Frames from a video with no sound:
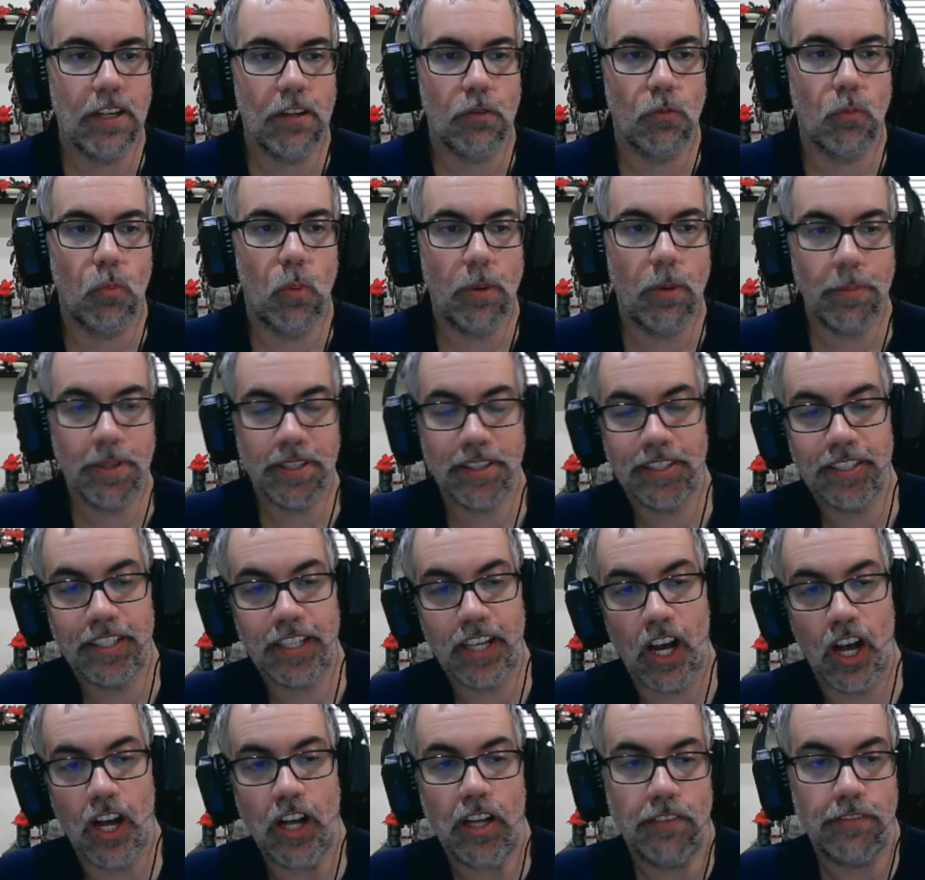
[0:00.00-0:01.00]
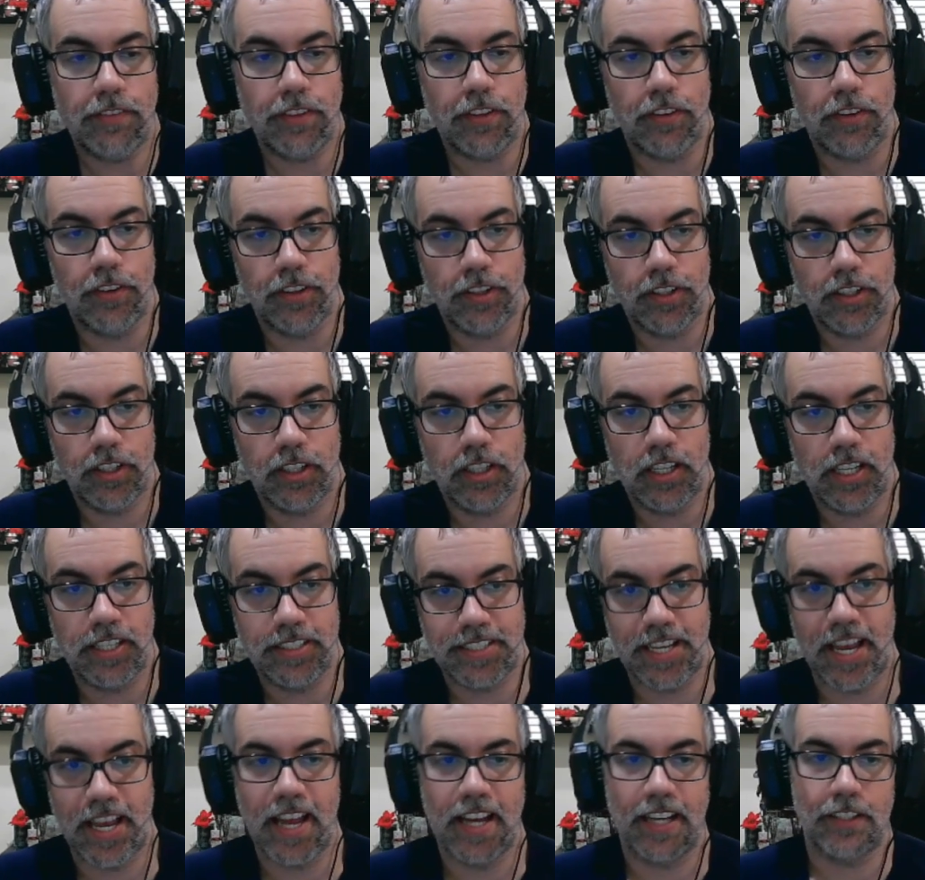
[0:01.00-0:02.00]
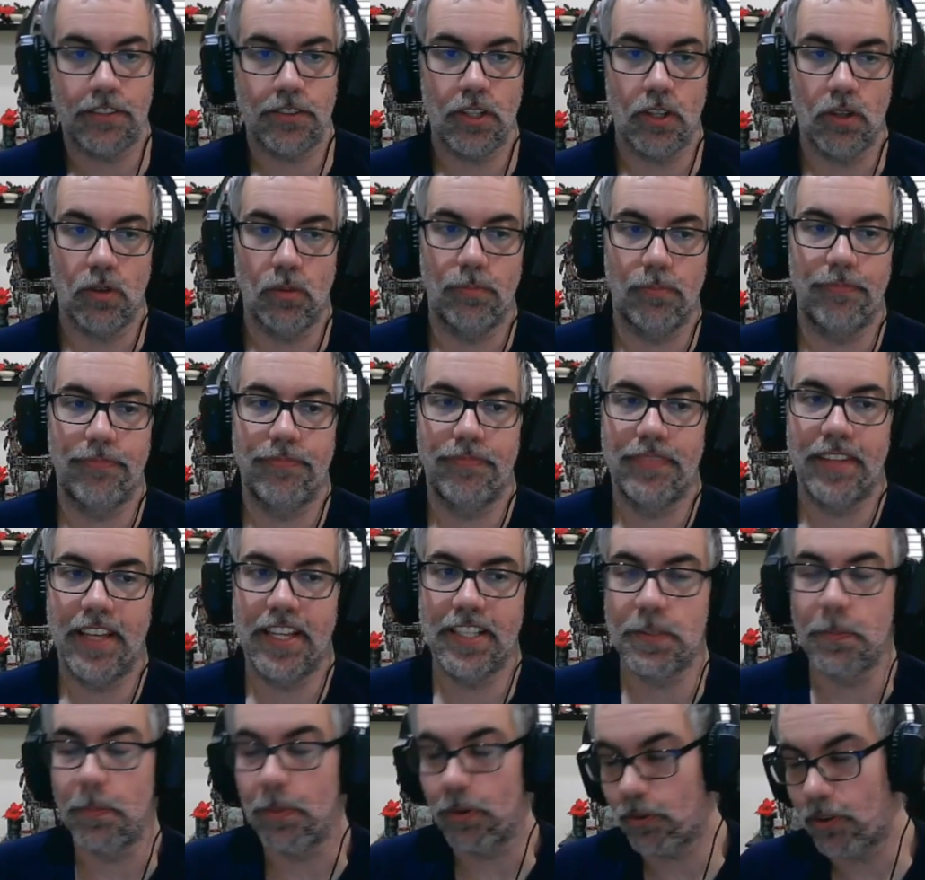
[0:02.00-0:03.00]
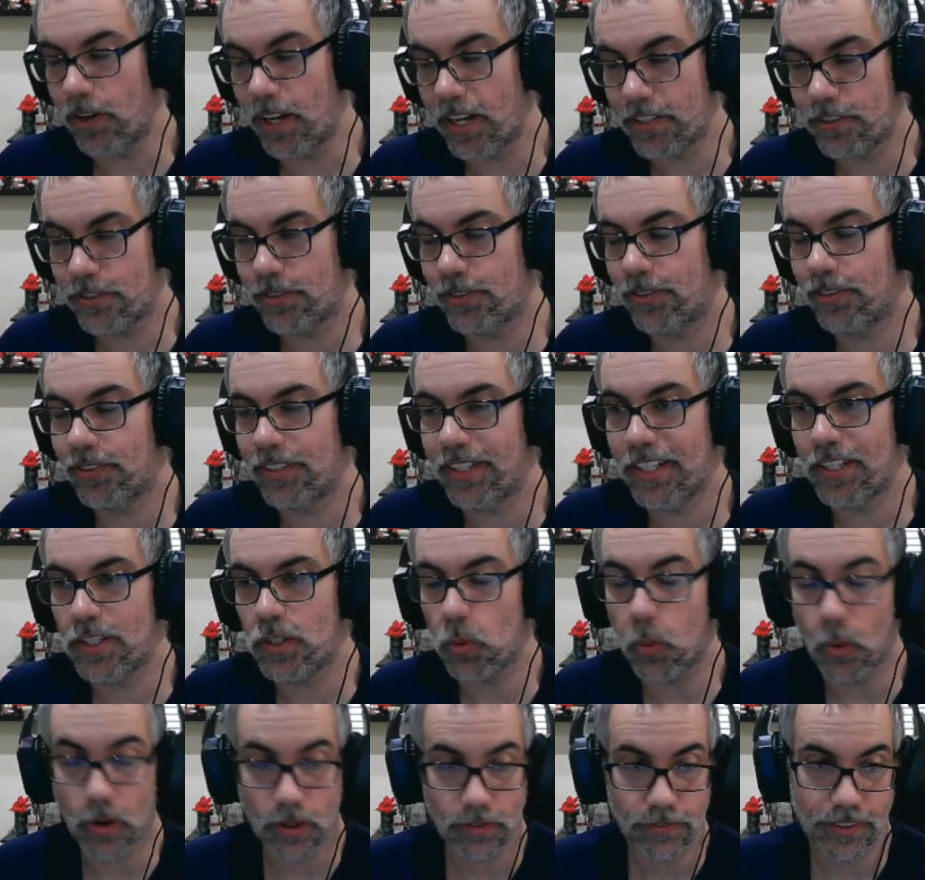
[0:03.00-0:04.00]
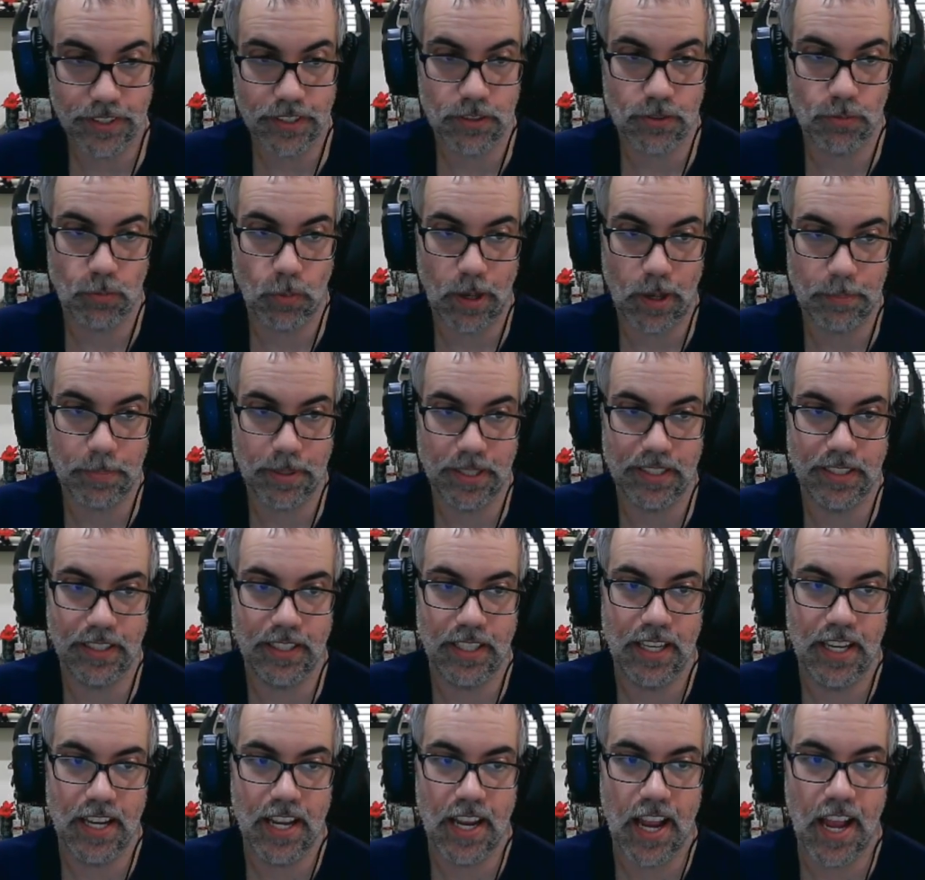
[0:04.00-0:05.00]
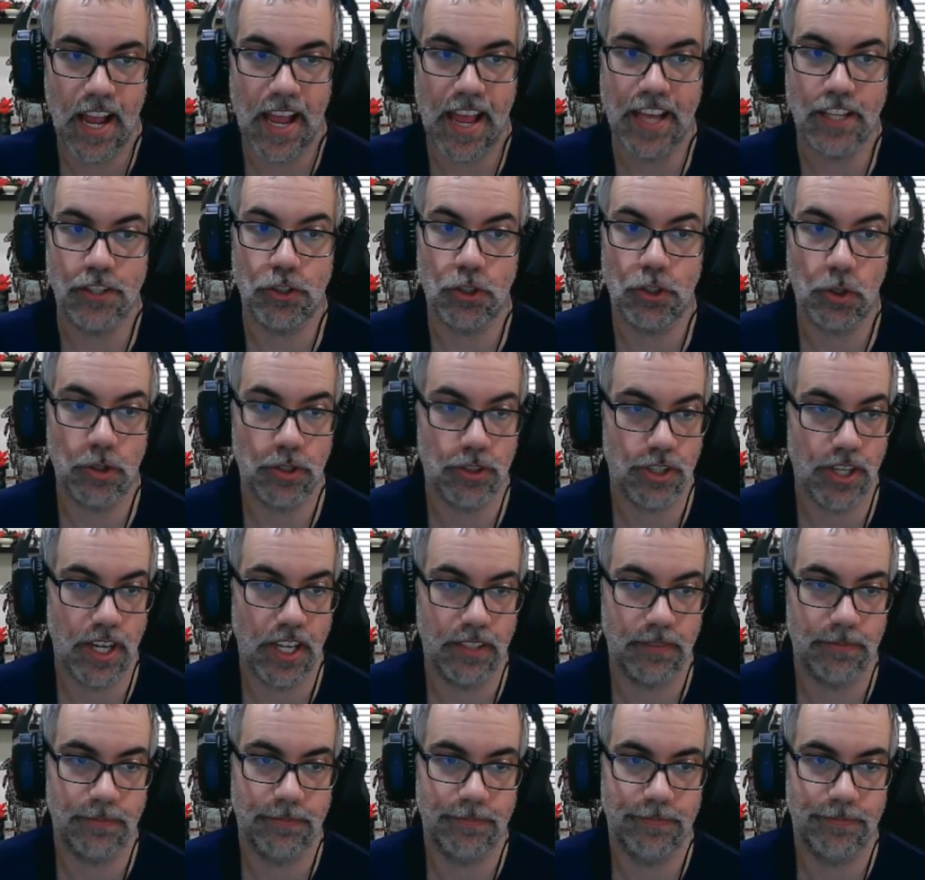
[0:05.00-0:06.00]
When we think of their attack, so it's a Barrage 3, 12-inch weapon. It has Sure Shot.